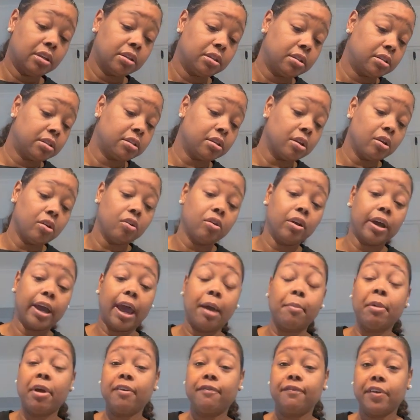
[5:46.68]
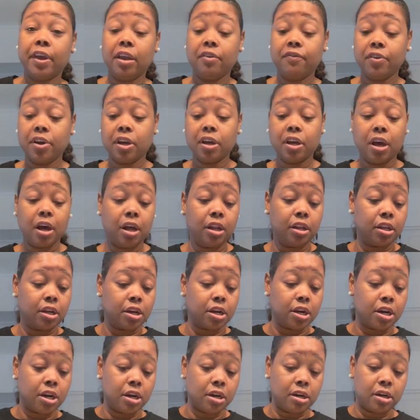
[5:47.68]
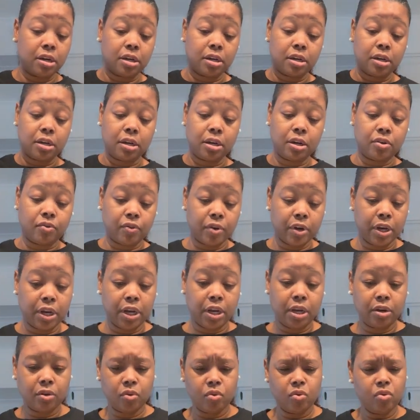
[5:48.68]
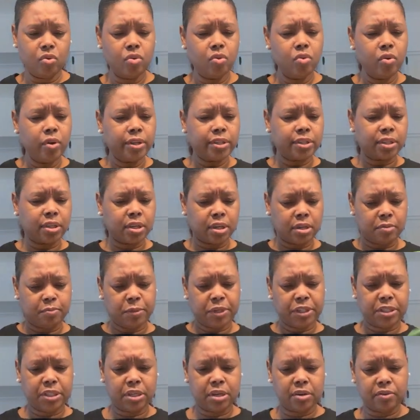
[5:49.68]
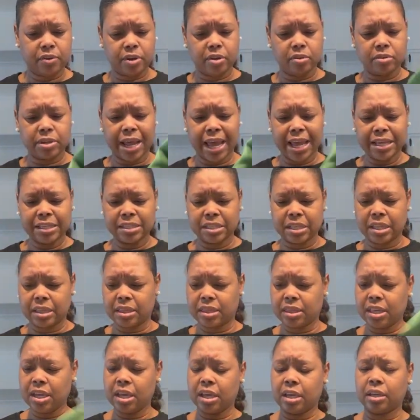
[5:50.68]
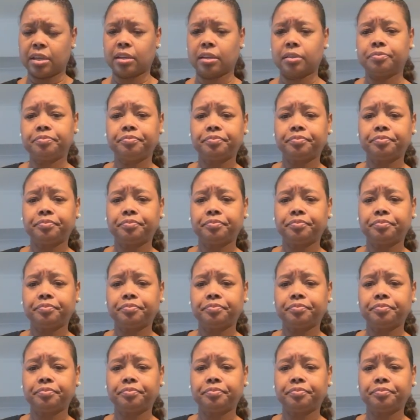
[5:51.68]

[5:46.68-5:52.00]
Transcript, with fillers: So I got my favorite color, green. Ooh, it's good material. Nice and thick.